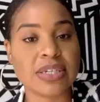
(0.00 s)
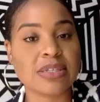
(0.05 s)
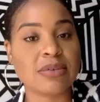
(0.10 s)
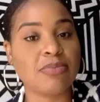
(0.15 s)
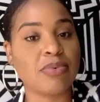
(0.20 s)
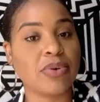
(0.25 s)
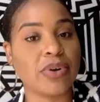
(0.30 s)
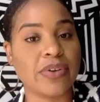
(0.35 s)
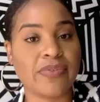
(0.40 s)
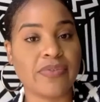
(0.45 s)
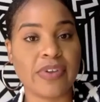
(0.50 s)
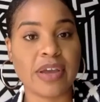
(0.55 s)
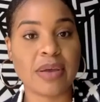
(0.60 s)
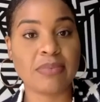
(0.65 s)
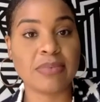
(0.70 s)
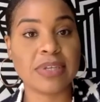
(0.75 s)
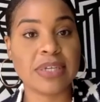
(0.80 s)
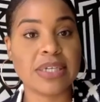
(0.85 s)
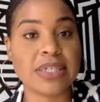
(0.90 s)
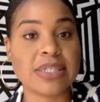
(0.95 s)
supportive
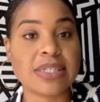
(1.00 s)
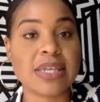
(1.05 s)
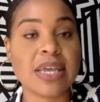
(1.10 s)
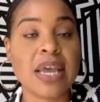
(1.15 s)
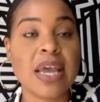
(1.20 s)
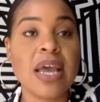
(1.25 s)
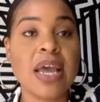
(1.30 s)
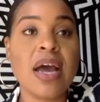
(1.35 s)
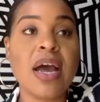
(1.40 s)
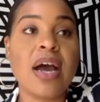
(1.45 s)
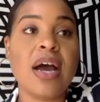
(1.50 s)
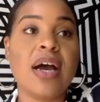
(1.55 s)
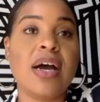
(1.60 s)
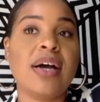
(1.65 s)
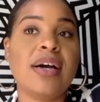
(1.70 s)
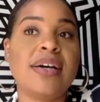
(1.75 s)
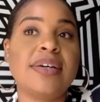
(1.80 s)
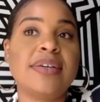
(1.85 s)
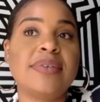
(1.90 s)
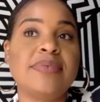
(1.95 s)
families.
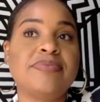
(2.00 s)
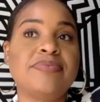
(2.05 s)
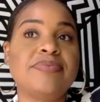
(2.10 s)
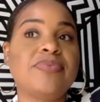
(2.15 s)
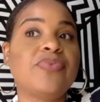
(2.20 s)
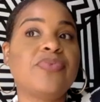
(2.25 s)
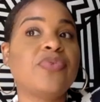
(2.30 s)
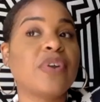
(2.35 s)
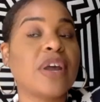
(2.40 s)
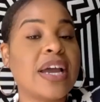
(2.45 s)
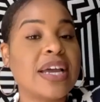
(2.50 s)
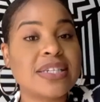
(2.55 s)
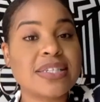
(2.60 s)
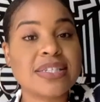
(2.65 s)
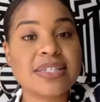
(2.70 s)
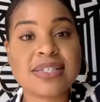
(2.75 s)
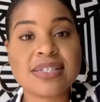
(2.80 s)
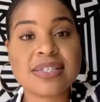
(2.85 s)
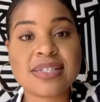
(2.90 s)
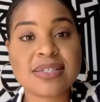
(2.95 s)

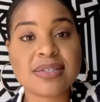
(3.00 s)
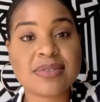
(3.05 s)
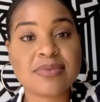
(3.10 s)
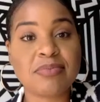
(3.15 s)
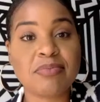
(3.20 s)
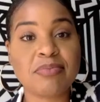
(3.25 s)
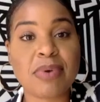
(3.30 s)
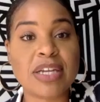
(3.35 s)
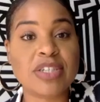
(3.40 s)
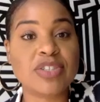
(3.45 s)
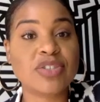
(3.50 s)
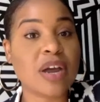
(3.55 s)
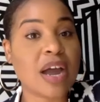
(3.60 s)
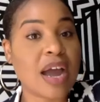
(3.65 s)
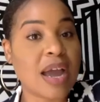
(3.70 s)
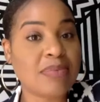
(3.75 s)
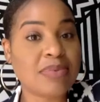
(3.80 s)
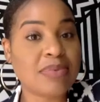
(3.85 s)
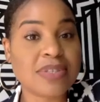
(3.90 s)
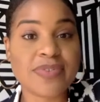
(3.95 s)
Friends, my
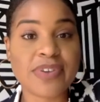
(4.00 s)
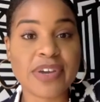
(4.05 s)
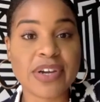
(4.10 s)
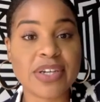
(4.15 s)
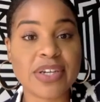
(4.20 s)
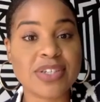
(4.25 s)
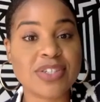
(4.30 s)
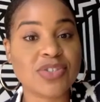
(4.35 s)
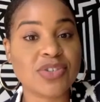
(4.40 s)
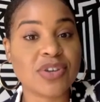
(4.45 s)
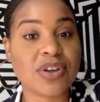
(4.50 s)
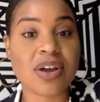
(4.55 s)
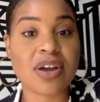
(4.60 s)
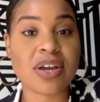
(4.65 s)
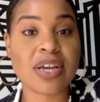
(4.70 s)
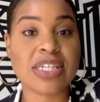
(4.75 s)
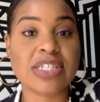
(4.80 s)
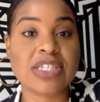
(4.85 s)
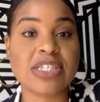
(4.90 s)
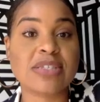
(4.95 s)
tribe was very
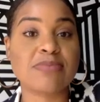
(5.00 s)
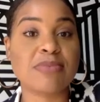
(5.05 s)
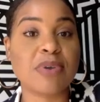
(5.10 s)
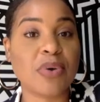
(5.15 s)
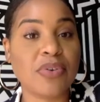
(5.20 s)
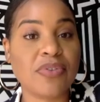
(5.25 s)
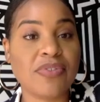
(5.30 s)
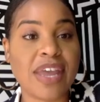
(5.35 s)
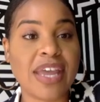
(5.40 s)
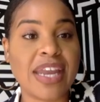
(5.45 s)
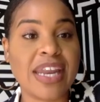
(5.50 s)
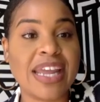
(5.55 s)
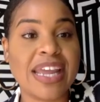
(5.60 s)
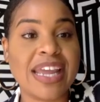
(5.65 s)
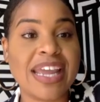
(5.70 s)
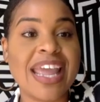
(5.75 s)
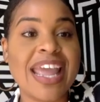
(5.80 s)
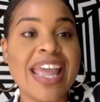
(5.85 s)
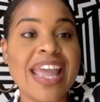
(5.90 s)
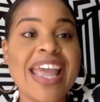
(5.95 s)
strong, just motivating.